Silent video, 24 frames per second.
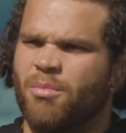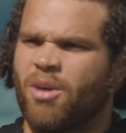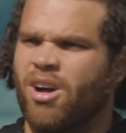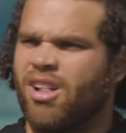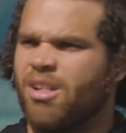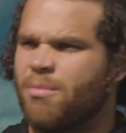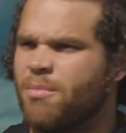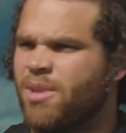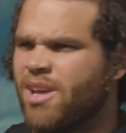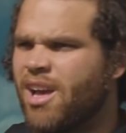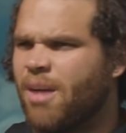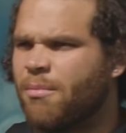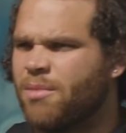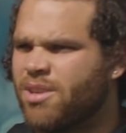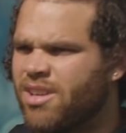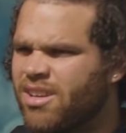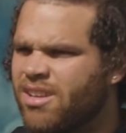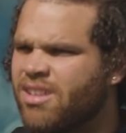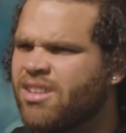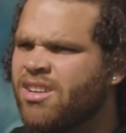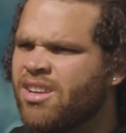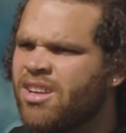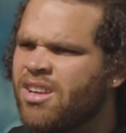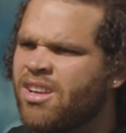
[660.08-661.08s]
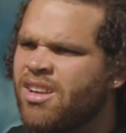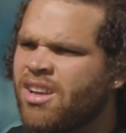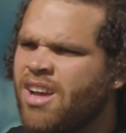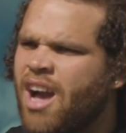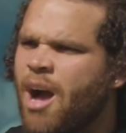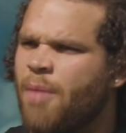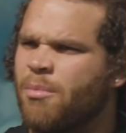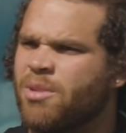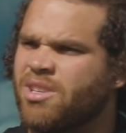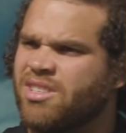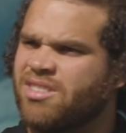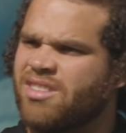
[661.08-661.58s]
the ball at me, I'm gonna,
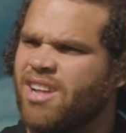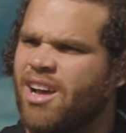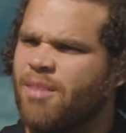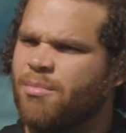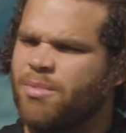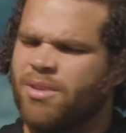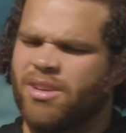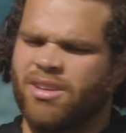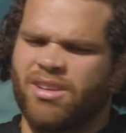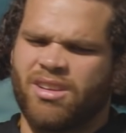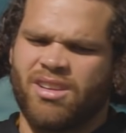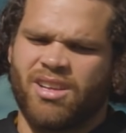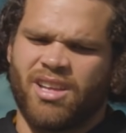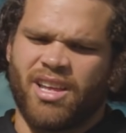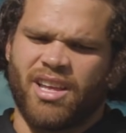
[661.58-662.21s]
I'm gonna stop it.